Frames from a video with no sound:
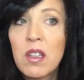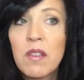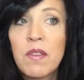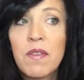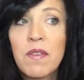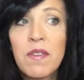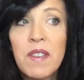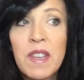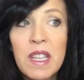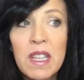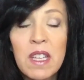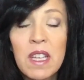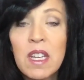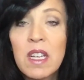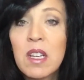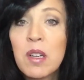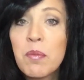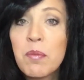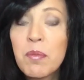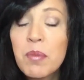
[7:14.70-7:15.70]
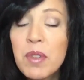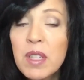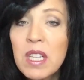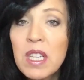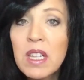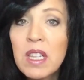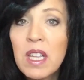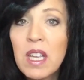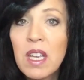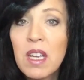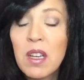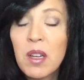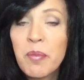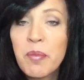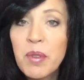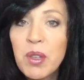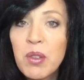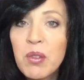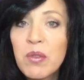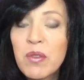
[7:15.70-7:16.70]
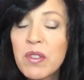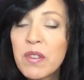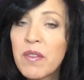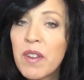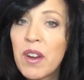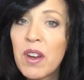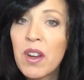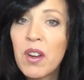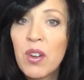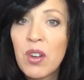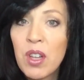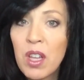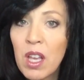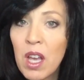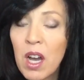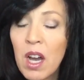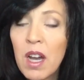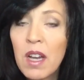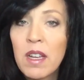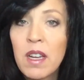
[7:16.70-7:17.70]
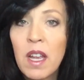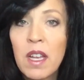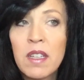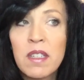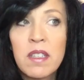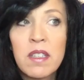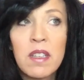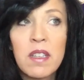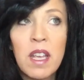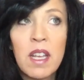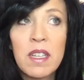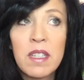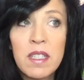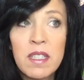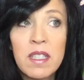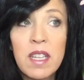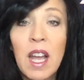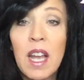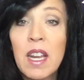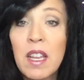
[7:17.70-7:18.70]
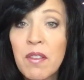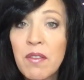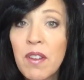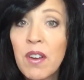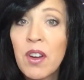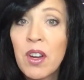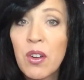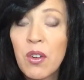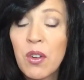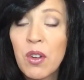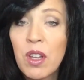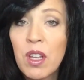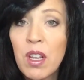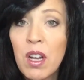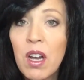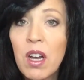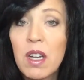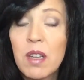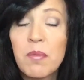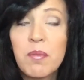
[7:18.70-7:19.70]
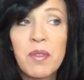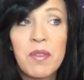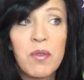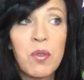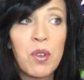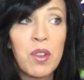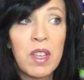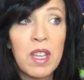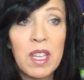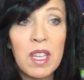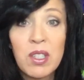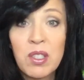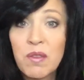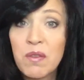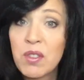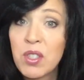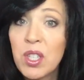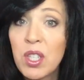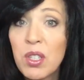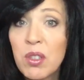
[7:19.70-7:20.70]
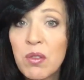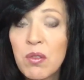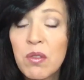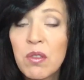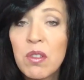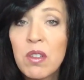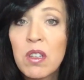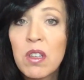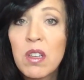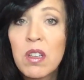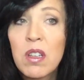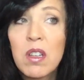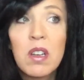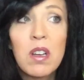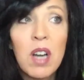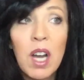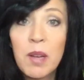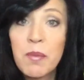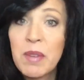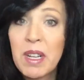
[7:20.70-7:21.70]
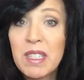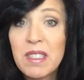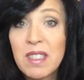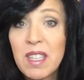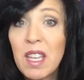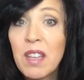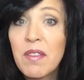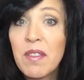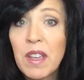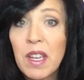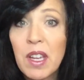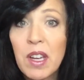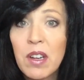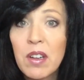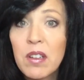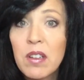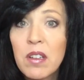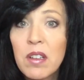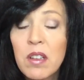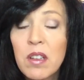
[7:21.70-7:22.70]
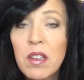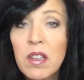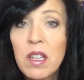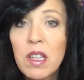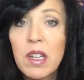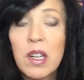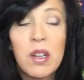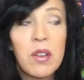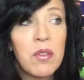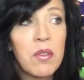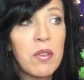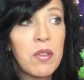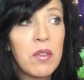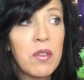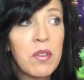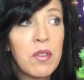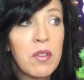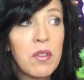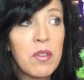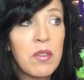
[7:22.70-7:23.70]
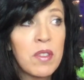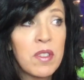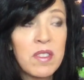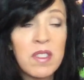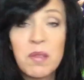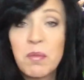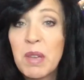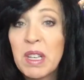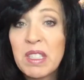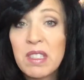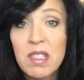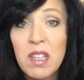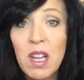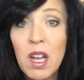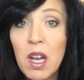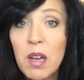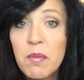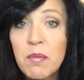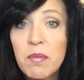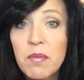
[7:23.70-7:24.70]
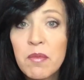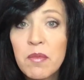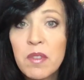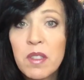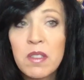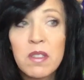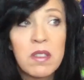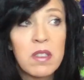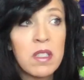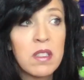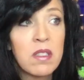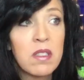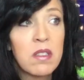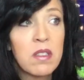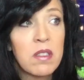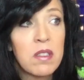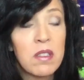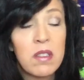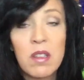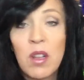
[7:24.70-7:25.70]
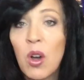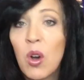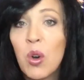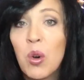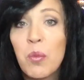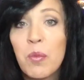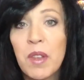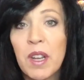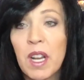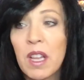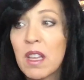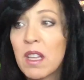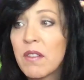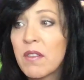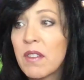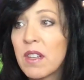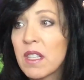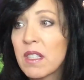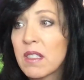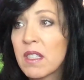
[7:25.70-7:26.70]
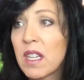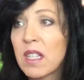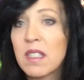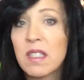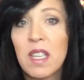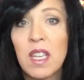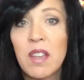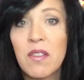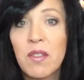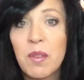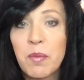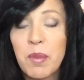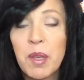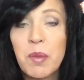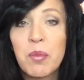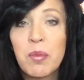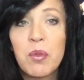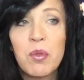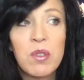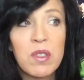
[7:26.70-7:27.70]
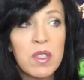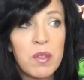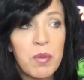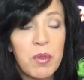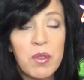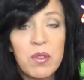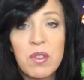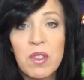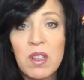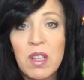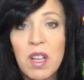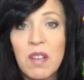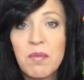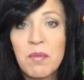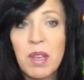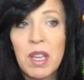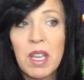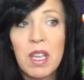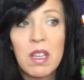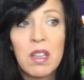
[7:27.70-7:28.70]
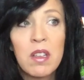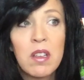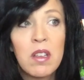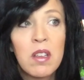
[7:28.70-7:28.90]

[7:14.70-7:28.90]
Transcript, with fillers: feeling completely abused very early on and and deciding very early on before the age of 2 I'm not safe here you know this is messed up this this home that I live in is not safe the people who are supposed to love me